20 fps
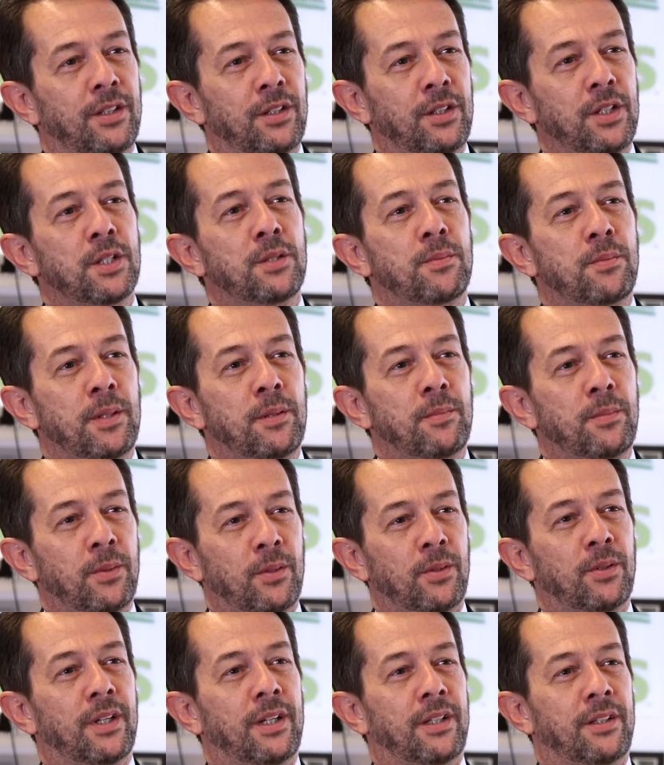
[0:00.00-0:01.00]
These
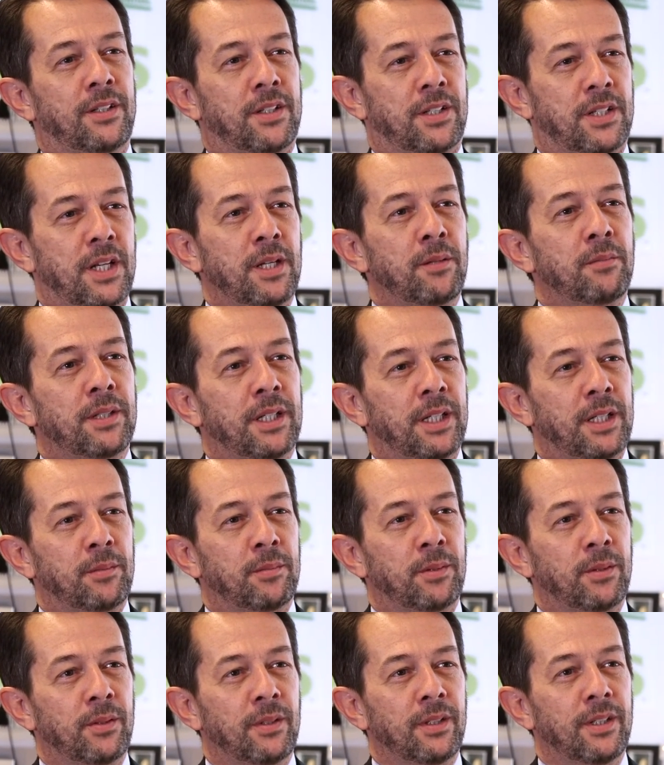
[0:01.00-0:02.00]
people at the same
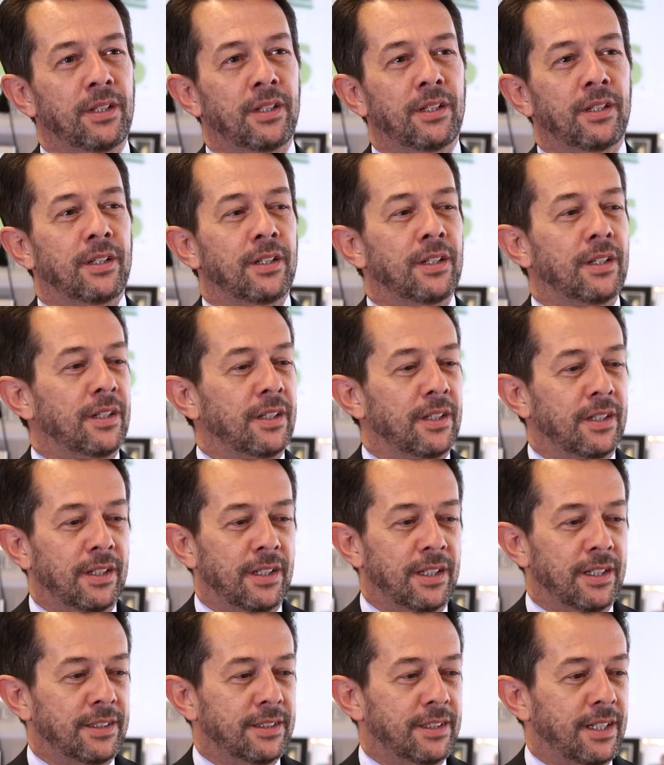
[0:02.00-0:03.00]
table, uh,
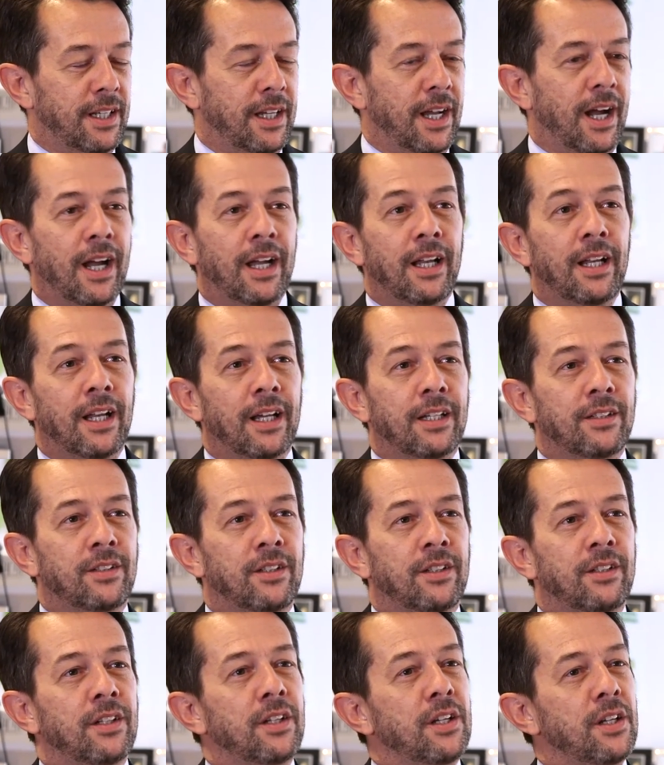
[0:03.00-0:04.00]
let's say,
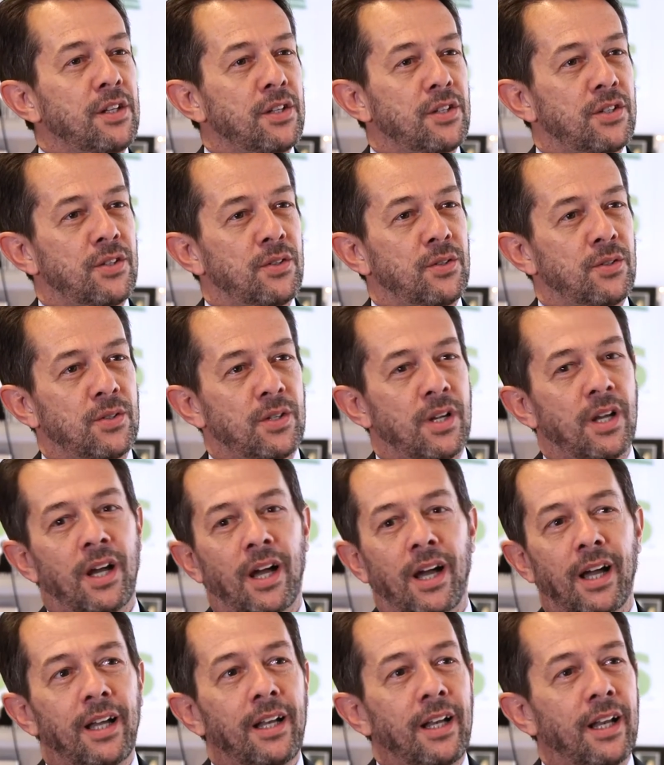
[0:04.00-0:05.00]
highlighting the issues,
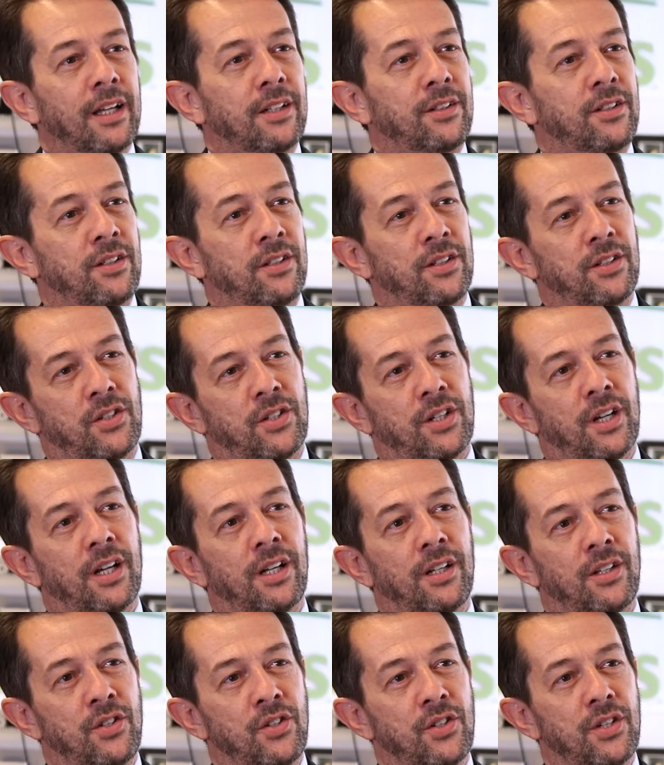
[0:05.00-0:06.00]
highlighting the
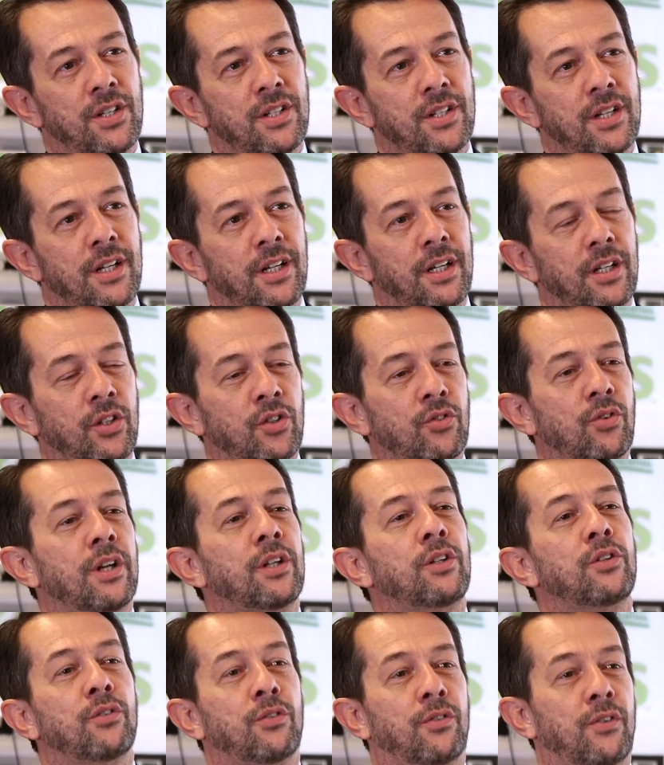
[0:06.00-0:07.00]
challenges, and
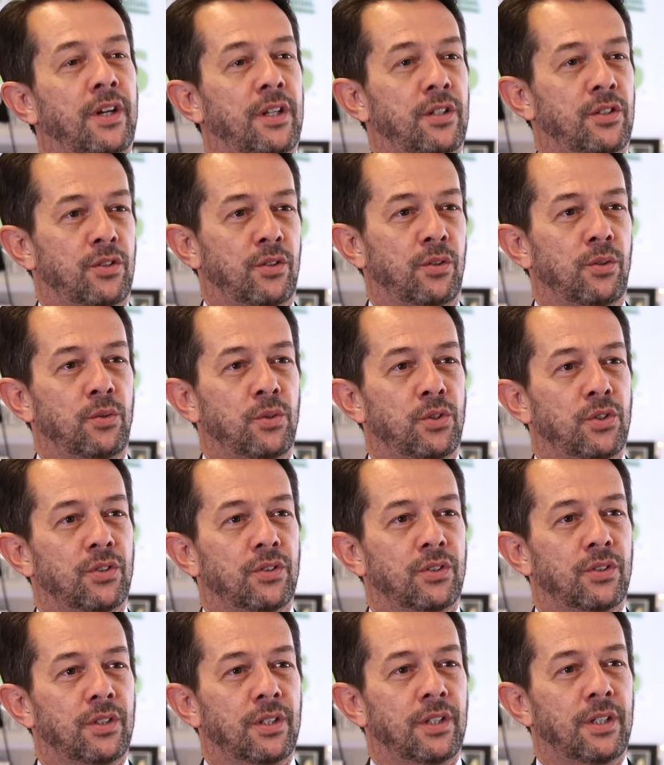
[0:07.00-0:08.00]
trying to find
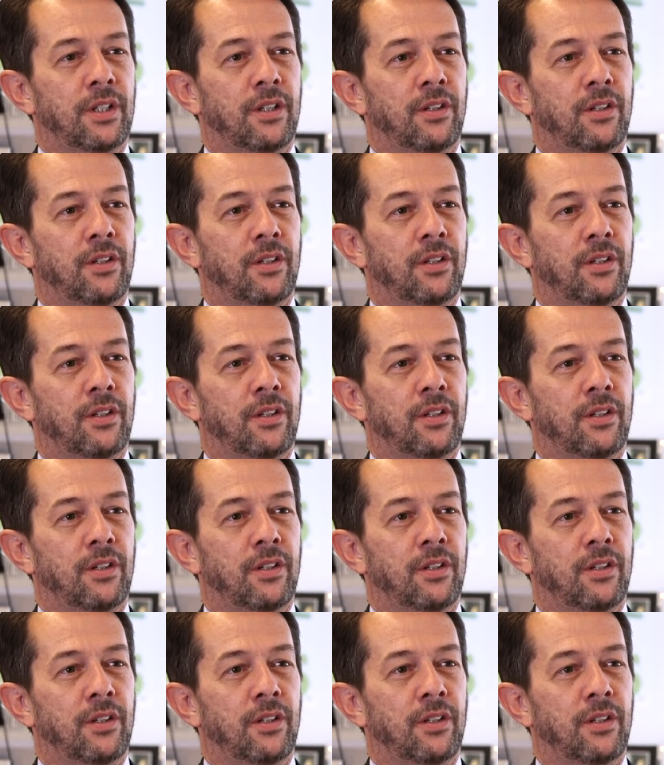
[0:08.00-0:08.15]
solutions.